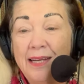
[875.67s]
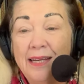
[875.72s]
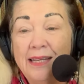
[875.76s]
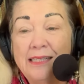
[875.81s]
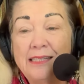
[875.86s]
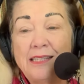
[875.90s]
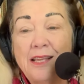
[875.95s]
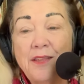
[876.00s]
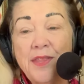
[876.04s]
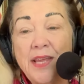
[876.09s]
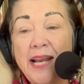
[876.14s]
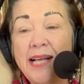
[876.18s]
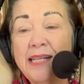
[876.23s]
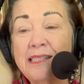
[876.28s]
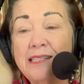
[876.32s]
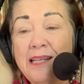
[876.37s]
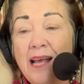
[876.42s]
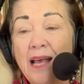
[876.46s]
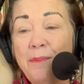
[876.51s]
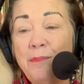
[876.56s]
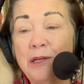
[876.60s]
So the next
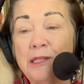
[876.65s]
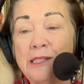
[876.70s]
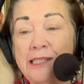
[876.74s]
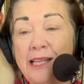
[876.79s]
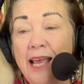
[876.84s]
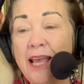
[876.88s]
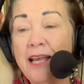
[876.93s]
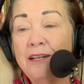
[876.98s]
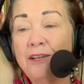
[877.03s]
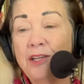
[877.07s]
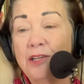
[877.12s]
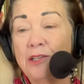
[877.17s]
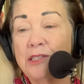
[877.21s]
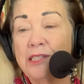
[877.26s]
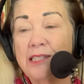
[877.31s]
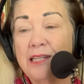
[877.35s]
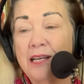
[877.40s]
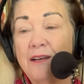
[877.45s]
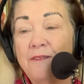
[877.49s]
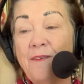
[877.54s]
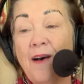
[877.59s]
time you're saying to
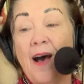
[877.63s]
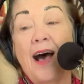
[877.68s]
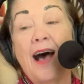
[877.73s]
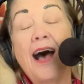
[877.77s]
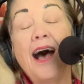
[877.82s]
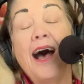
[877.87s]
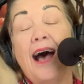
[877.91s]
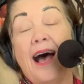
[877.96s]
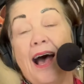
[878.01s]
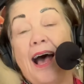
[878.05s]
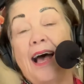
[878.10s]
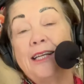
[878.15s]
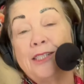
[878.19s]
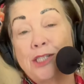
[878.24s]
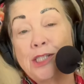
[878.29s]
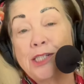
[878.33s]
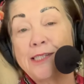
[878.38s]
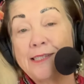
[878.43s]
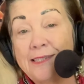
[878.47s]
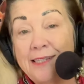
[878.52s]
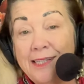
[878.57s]
yourself, I
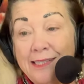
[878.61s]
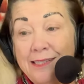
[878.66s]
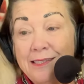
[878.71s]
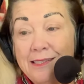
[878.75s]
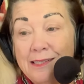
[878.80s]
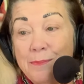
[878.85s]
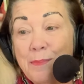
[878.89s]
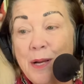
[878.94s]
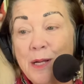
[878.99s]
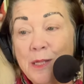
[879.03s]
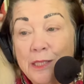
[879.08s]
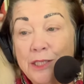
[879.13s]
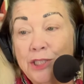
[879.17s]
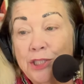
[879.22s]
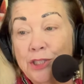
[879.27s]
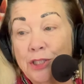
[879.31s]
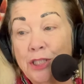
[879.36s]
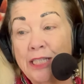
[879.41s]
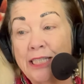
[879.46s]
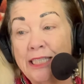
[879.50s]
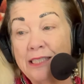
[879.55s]
just need to smoke a
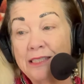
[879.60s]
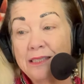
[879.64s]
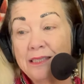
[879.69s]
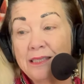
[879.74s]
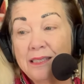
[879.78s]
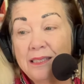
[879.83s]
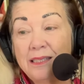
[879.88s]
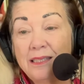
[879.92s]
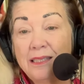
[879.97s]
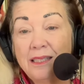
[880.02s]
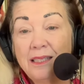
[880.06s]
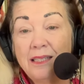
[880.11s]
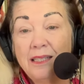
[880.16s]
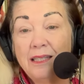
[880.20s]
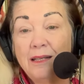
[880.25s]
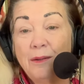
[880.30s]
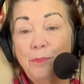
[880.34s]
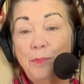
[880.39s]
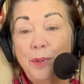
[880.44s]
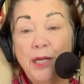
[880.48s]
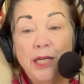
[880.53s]
joint,
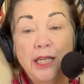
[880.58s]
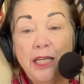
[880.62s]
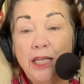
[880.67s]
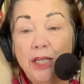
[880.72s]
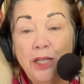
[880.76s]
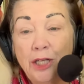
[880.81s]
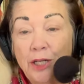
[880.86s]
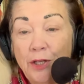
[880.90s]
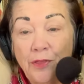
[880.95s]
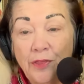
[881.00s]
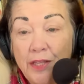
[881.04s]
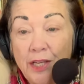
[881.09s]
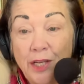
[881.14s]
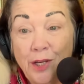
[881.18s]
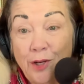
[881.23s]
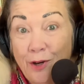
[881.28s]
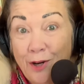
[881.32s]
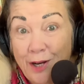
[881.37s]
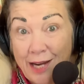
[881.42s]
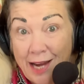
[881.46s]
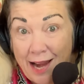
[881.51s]
but you don't think
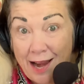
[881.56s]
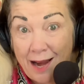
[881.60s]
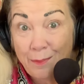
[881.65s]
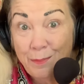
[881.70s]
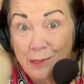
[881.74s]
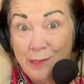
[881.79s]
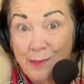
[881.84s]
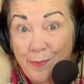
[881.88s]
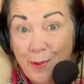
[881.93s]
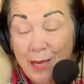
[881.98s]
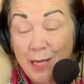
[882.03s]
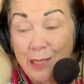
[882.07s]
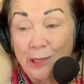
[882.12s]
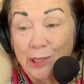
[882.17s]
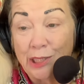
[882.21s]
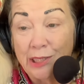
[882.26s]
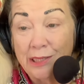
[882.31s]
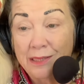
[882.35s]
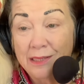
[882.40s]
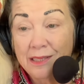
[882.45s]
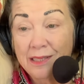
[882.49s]
you're a cannabis
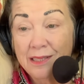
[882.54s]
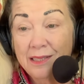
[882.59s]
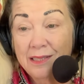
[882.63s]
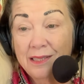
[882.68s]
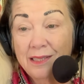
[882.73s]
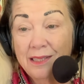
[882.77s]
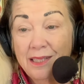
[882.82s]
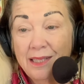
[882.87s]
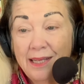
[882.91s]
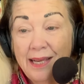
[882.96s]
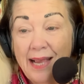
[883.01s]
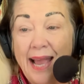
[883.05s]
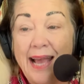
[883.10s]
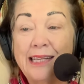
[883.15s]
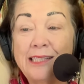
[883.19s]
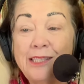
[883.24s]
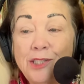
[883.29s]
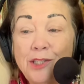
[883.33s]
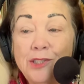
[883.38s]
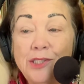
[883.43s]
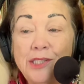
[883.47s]
patient,
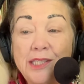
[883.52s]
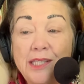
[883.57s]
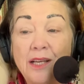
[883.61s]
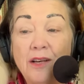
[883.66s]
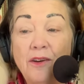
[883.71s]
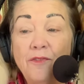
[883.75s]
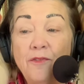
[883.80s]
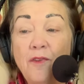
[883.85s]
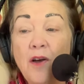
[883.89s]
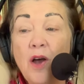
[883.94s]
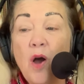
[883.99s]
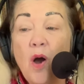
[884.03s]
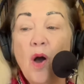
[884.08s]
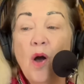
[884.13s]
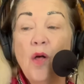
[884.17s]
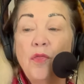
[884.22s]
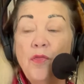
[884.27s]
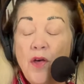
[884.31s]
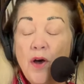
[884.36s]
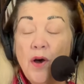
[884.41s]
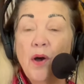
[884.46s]
ask yourself
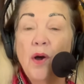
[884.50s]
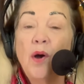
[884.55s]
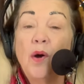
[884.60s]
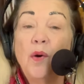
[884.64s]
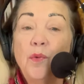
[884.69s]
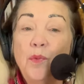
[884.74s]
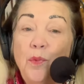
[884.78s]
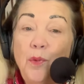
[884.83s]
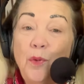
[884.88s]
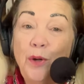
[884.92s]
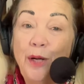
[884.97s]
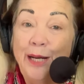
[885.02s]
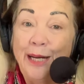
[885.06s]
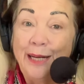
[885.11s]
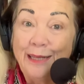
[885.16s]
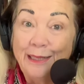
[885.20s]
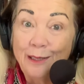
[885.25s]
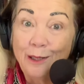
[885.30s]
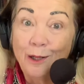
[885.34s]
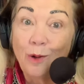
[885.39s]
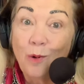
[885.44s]
the
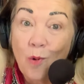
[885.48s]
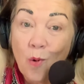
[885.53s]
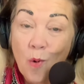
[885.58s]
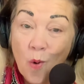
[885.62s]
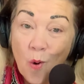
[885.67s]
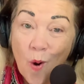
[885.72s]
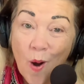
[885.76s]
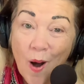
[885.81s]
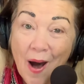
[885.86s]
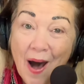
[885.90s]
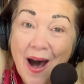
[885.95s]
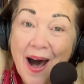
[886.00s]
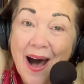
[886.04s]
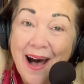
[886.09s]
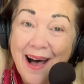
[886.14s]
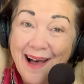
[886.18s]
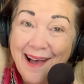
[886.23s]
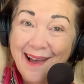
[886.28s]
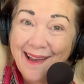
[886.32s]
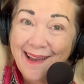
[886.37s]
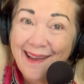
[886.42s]
real
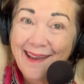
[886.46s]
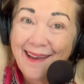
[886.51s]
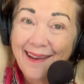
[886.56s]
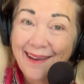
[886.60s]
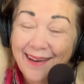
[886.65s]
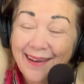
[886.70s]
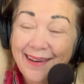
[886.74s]
why